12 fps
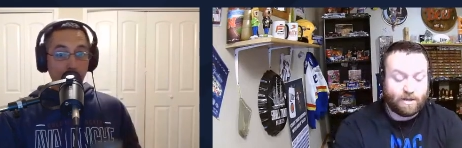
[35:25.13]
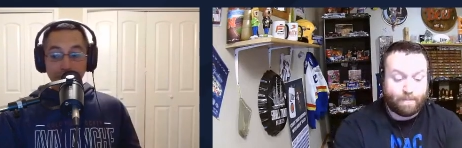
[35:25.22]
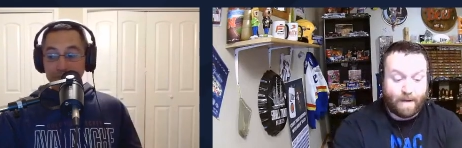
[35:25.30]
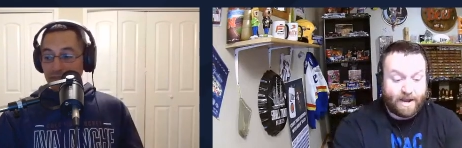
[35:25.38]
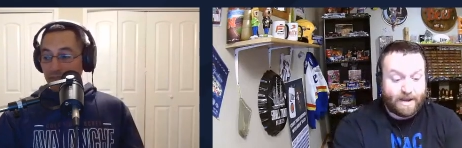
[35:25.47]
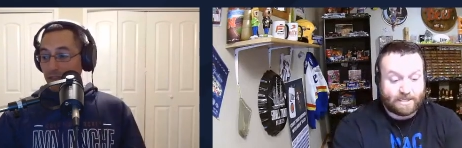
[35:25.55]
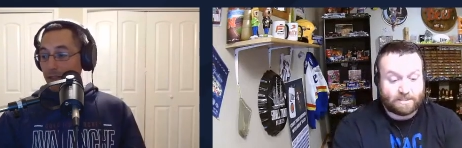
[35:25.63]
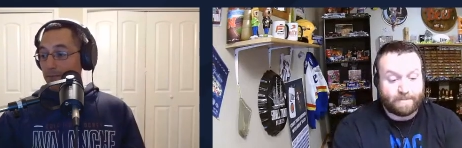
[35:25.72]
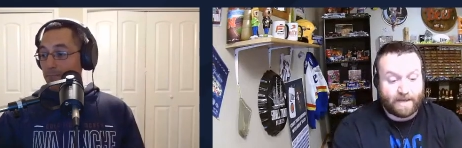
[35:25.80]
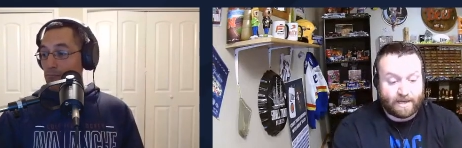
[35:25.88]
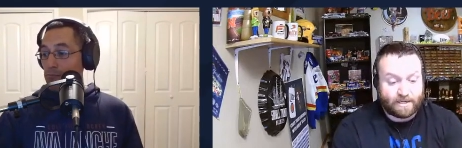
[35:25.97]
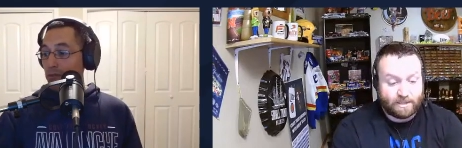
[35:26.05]
Speaker 1: My next
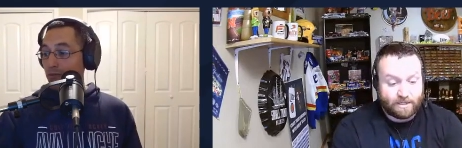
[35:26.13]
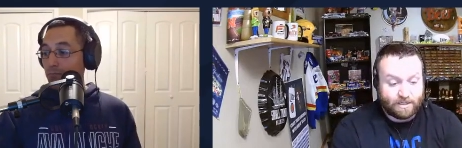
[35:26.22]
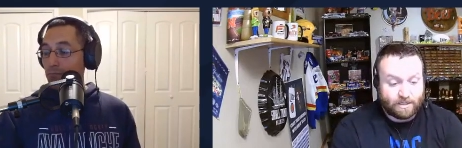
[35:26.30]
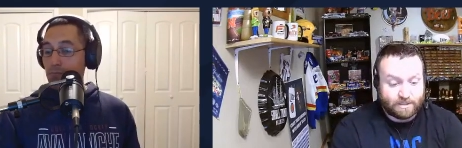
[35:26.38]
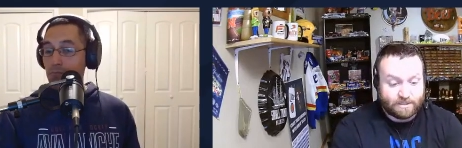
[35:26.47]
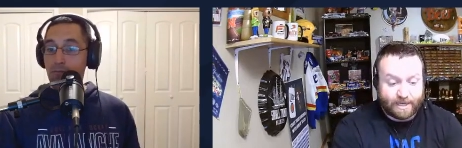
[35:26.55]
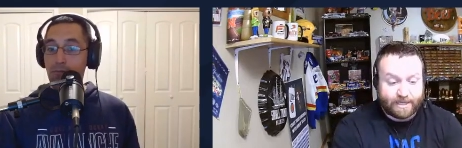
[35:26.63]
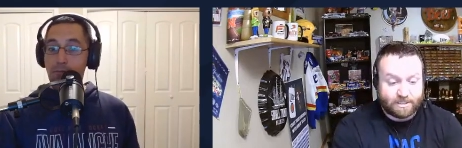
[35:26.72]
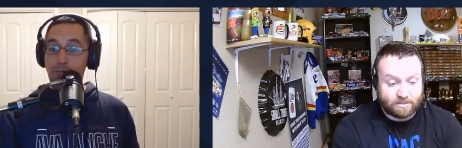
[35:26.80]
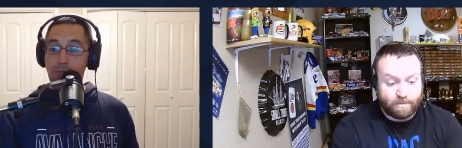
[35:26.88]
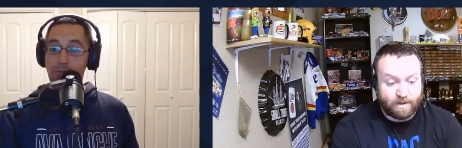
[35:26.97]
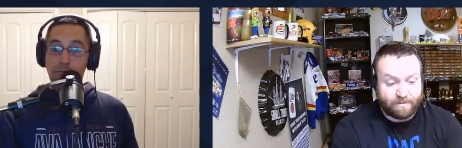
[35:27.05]
bet Zane
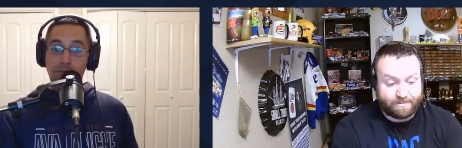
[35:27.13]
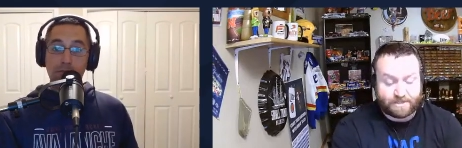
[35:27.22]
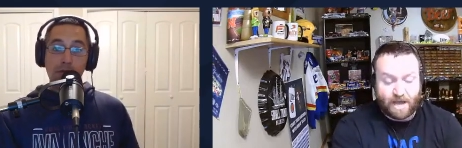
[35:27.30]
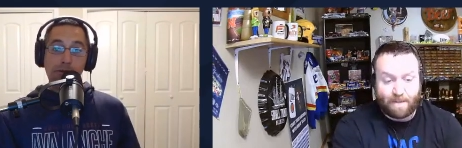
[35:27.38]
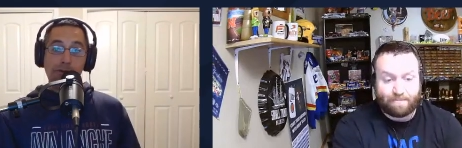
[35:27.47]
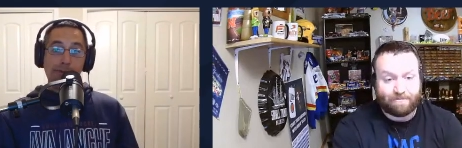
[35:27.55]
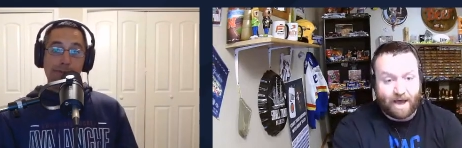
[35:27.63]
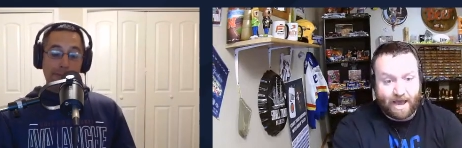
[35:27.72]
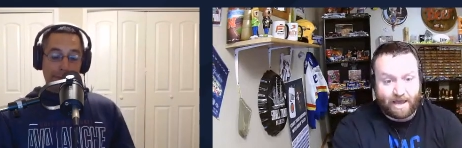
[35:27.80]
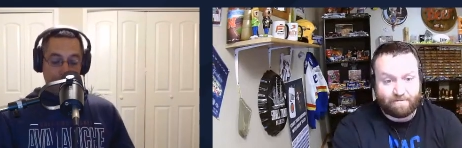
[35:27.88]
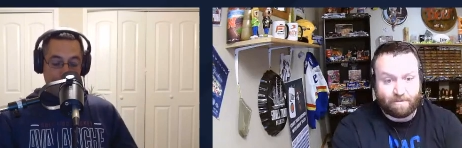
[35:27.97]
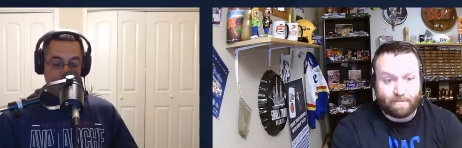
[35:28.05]
Smith, the top
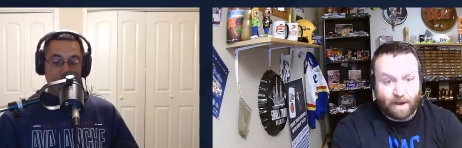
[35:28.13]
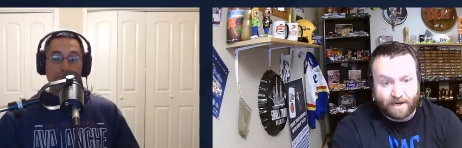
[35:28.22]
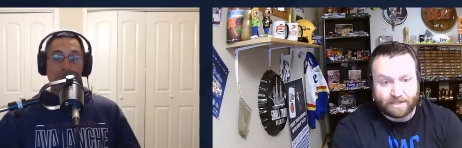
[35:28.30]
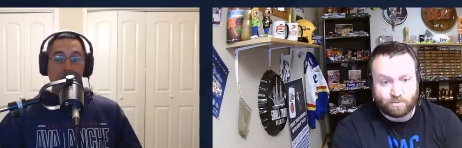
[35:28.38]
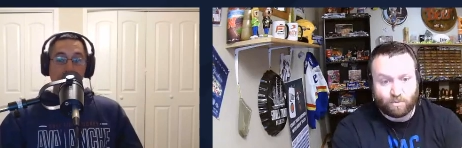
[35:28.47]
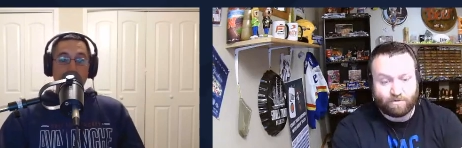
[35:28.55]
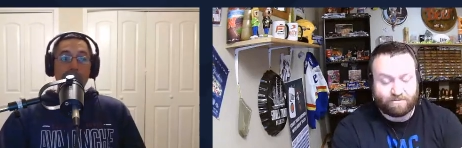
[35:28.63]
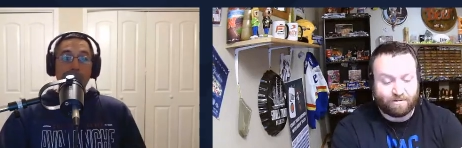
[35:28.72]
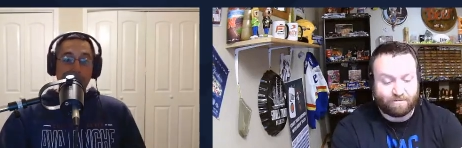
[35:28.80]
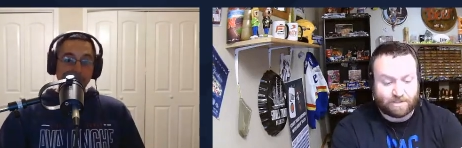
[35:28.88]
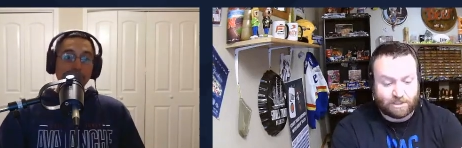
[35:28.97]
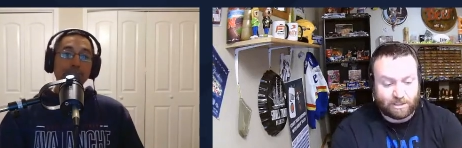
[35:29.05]
five at minus
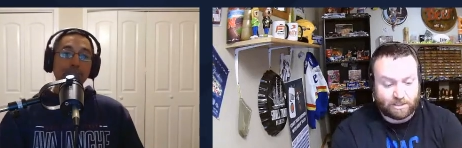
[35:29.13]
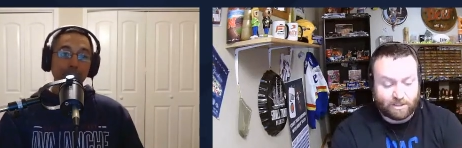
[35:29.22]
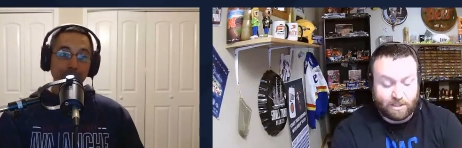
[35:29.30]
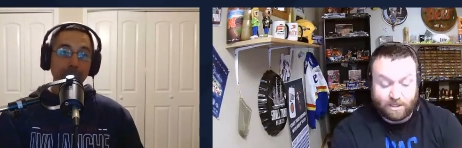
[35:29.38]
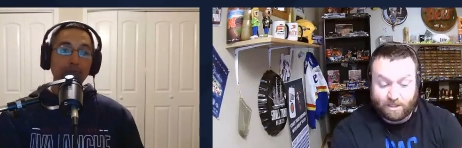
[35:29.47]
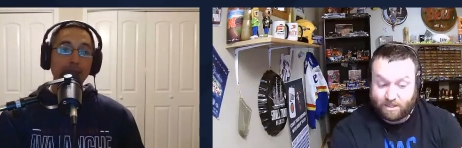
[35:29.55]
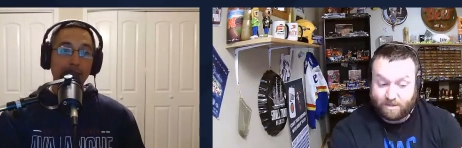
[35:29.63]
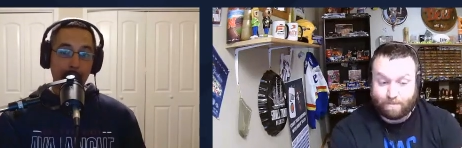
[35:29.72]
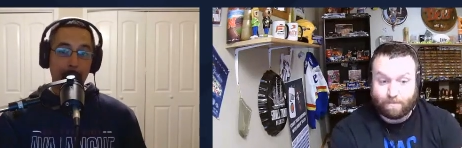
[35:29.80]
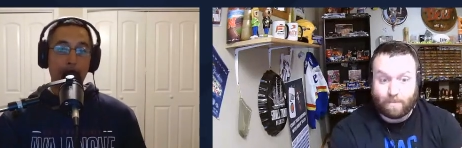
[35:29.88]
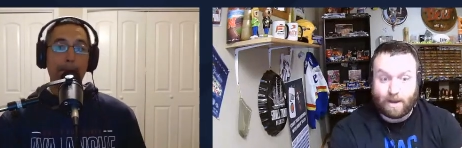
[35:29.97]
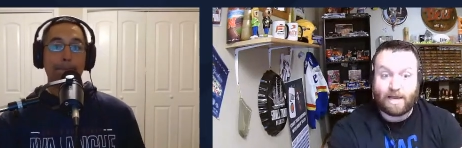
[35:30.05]
115,
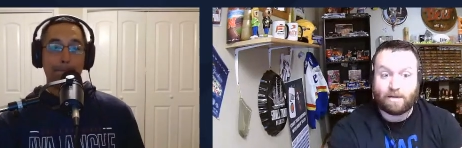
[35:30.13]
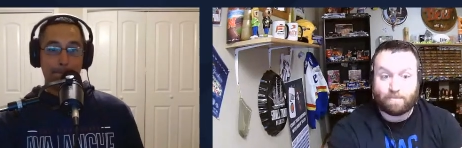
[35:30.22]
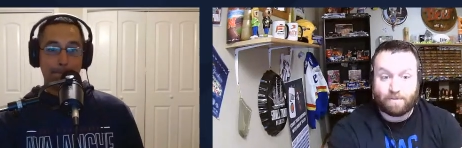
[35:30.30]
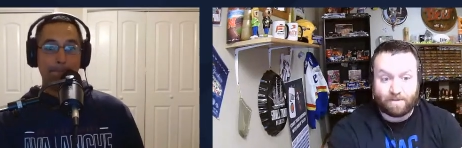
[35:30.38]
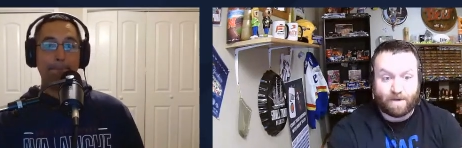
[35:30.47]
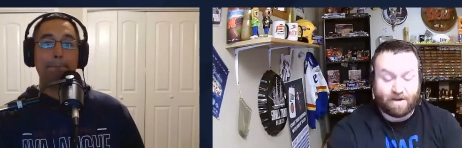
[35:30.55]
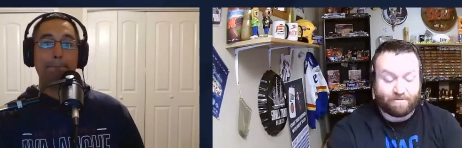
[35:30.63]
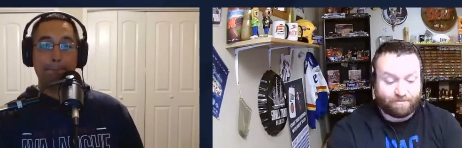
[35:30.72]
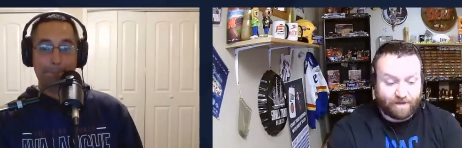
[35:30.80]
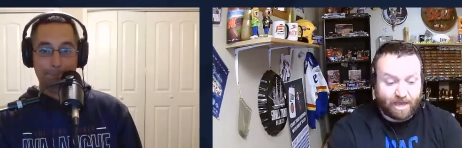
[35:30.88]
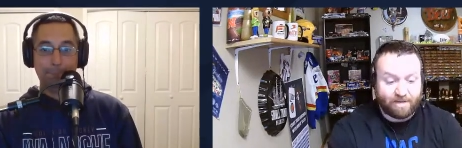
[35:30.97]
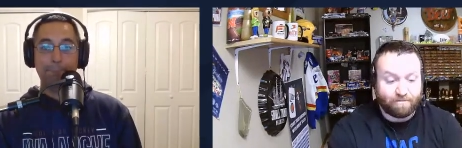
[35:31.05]
might be my
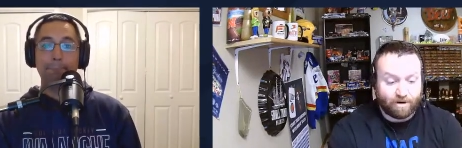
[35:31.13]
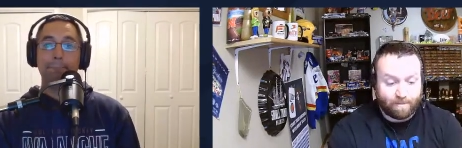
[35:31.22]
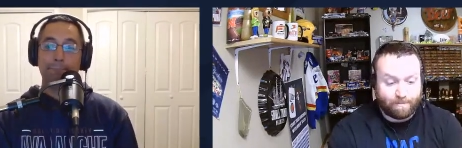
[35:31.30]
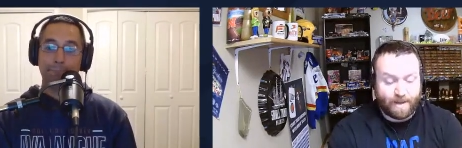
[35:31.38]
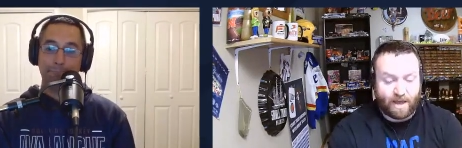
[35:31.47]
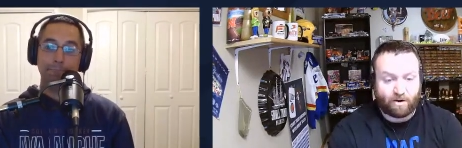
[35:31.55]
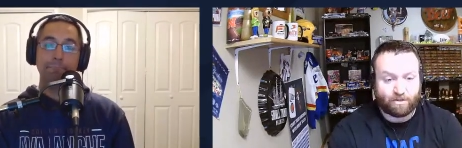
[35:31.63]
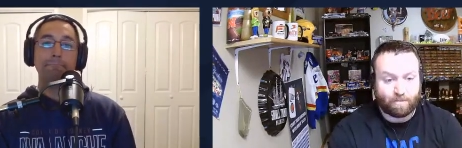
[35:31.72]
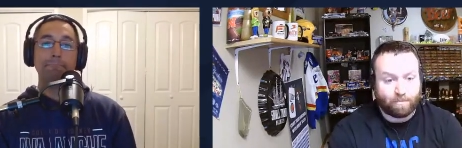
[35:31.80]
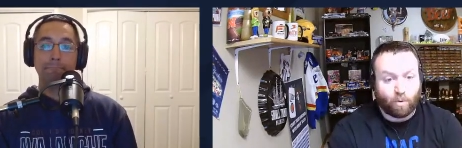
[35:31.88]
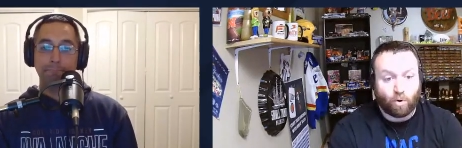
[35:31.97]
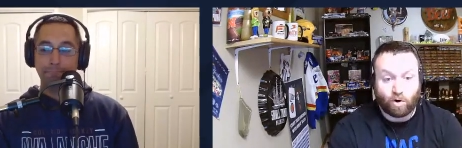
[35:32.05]
favorite bet on the
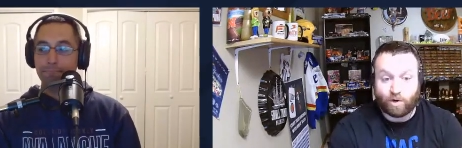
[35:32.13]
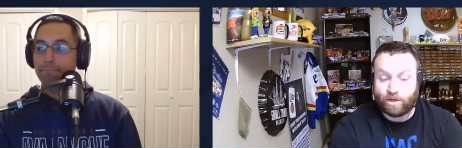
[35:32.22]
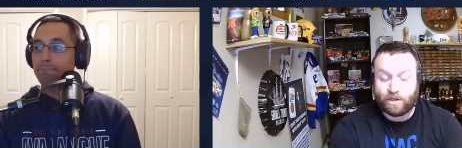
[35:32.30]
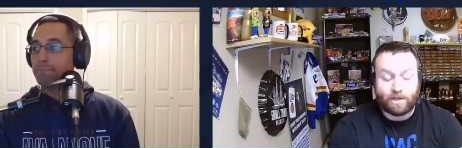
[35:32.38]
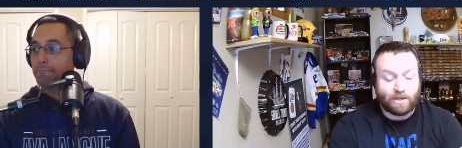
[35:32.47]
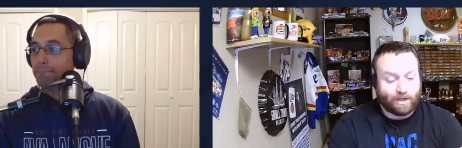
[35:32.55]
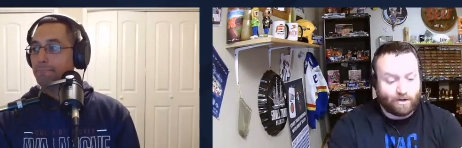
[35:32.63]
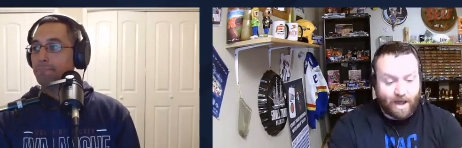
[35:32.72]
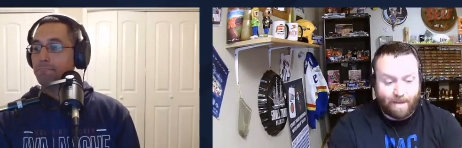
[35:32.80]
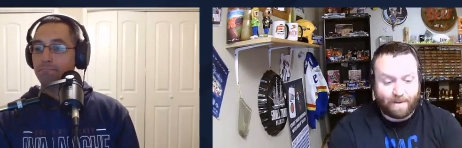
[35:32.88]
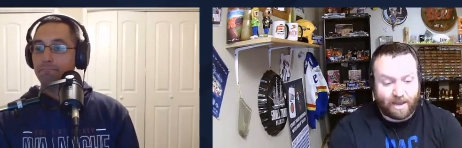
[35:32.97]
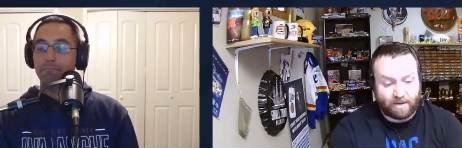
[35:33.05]
board. You're
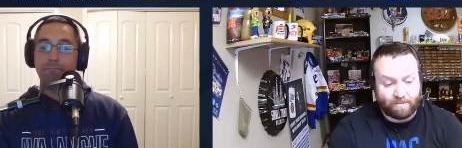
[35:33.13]
not paying